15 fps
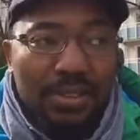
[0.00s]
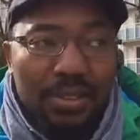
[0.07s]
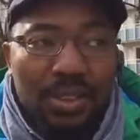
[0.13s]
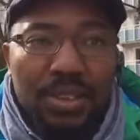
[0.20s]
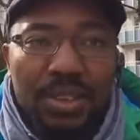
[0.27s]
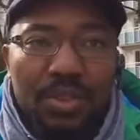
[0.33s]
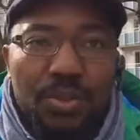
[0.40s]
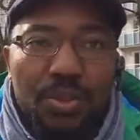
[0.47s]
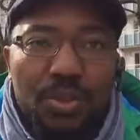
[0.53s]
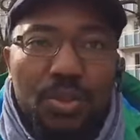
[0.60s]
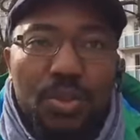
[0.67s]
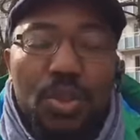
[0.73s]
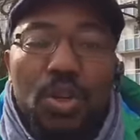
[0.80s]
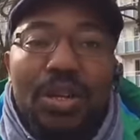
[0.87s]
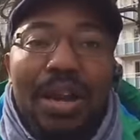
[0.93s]
nothing to do,
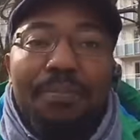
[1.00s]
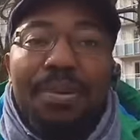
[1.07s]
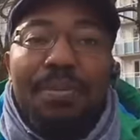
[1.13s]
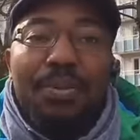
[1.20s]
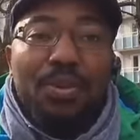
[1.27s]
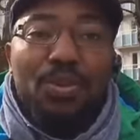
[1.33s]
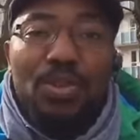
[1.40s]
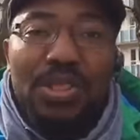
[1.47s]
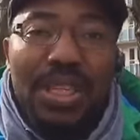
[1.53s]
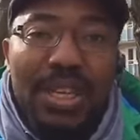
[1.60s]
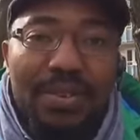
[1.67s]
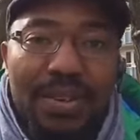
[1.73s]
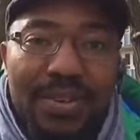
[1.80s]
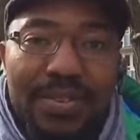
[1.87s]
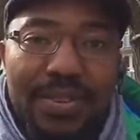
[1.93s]
you can be able to sell
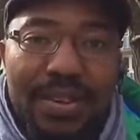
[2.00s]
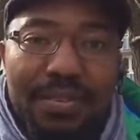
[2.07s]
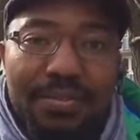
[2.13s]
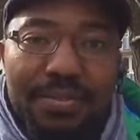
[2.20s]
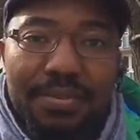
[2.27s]
yourself.